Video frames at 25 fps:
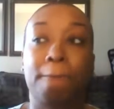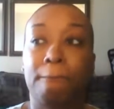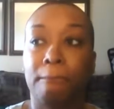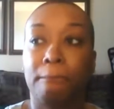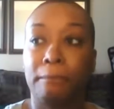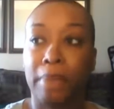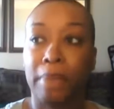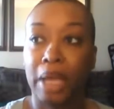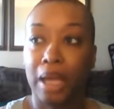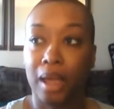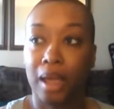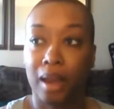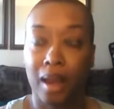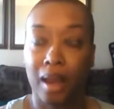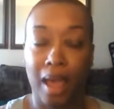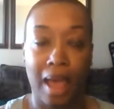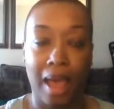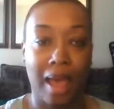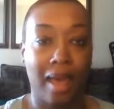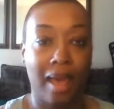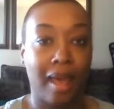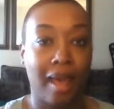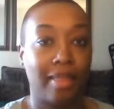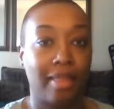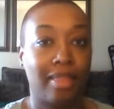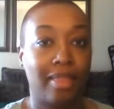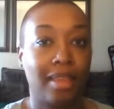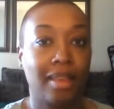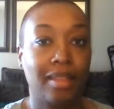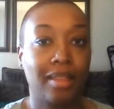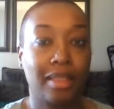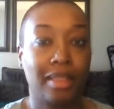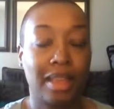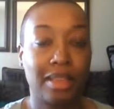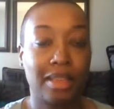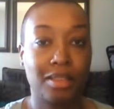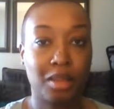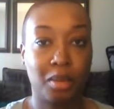But I think
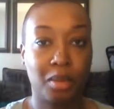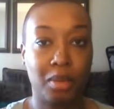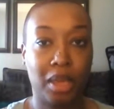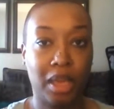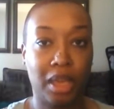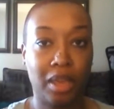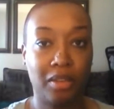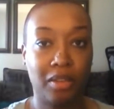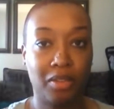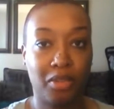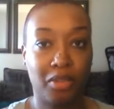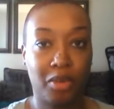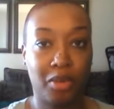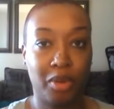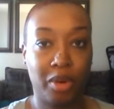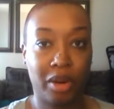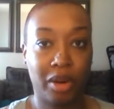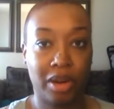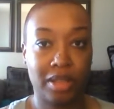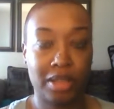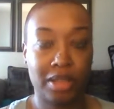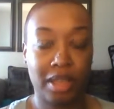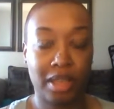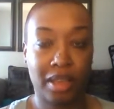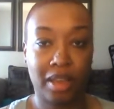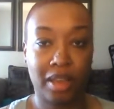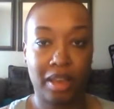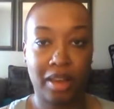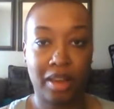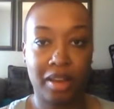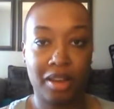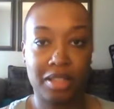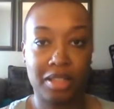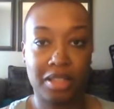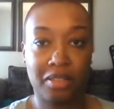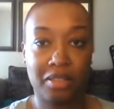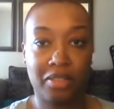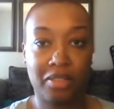that's going to be it for skincare
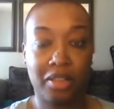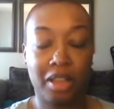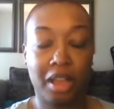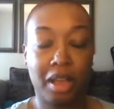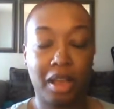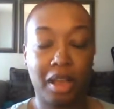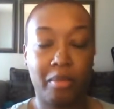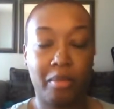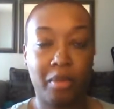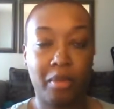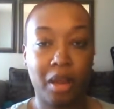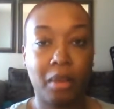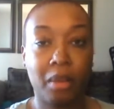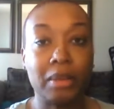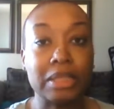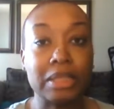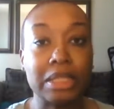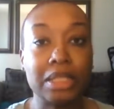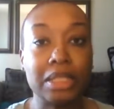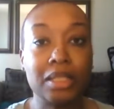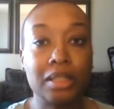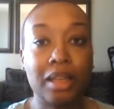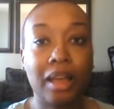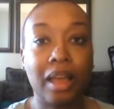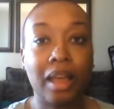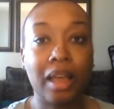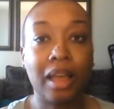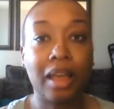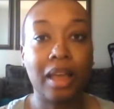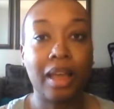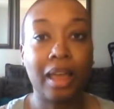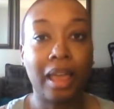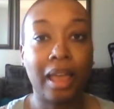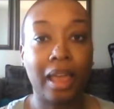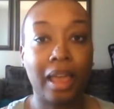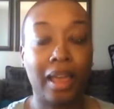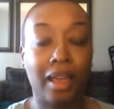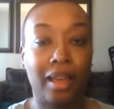because I feel like I'm rambling
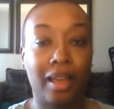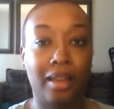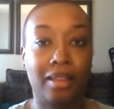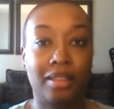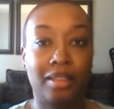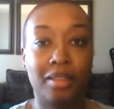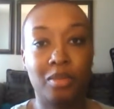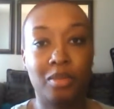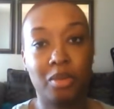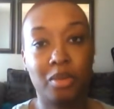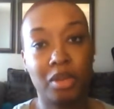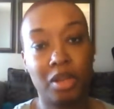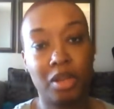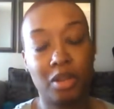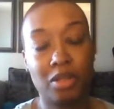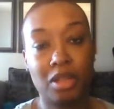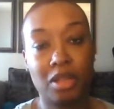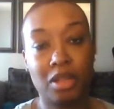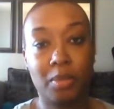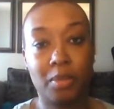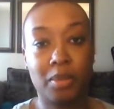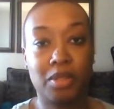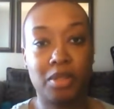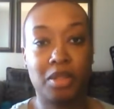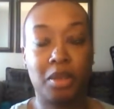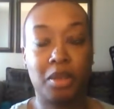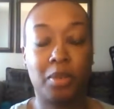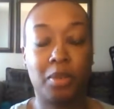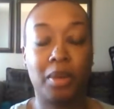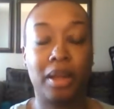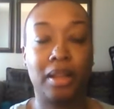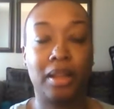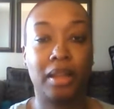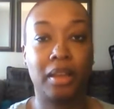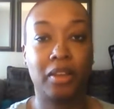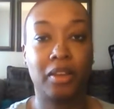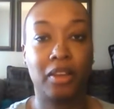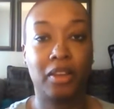and the window's open, so you
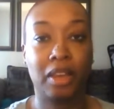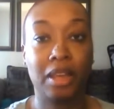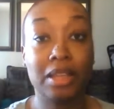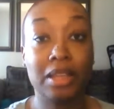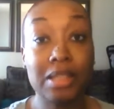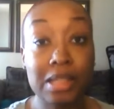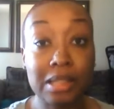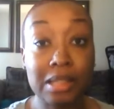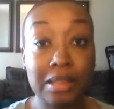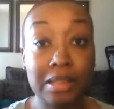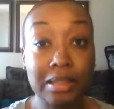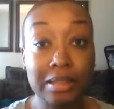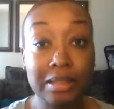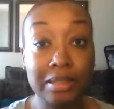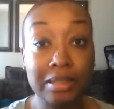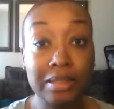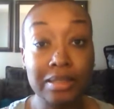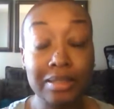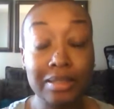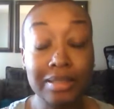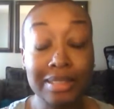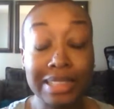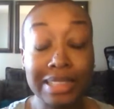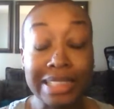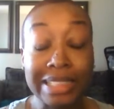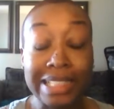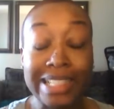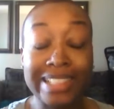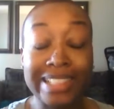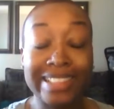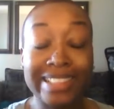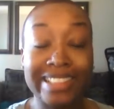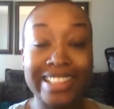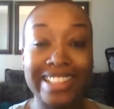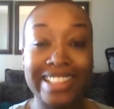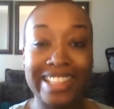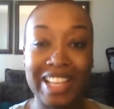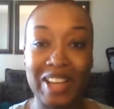probably hear geese.
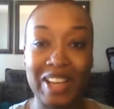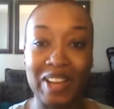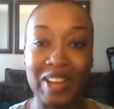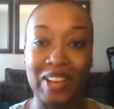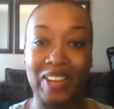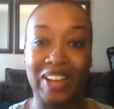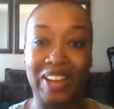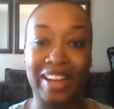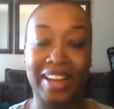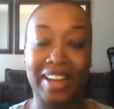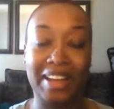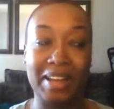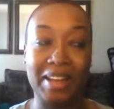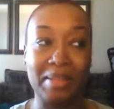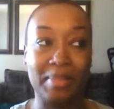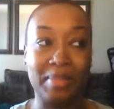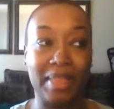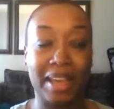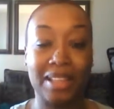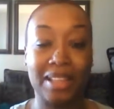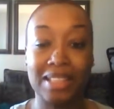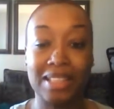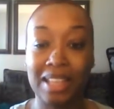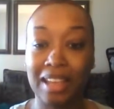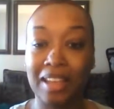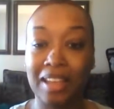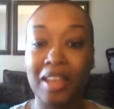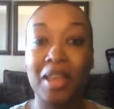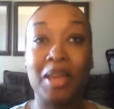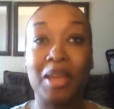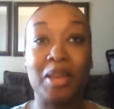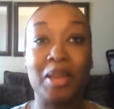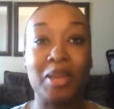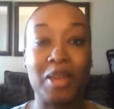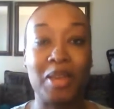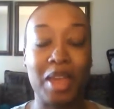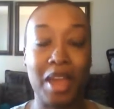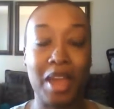So that's it.
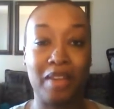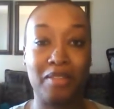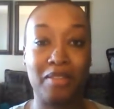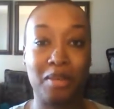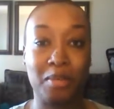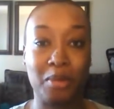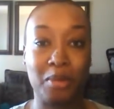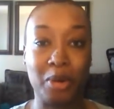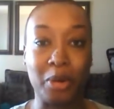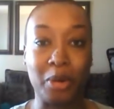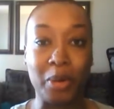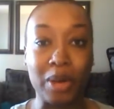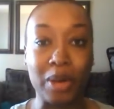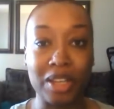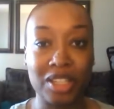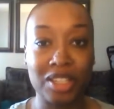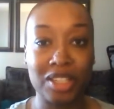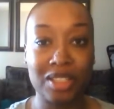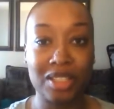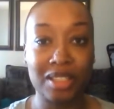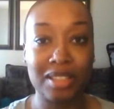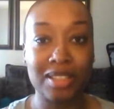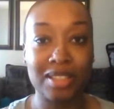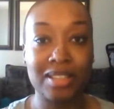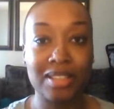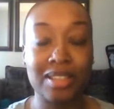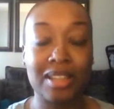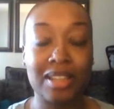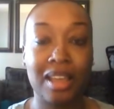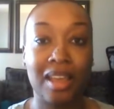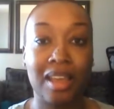If you have any more questions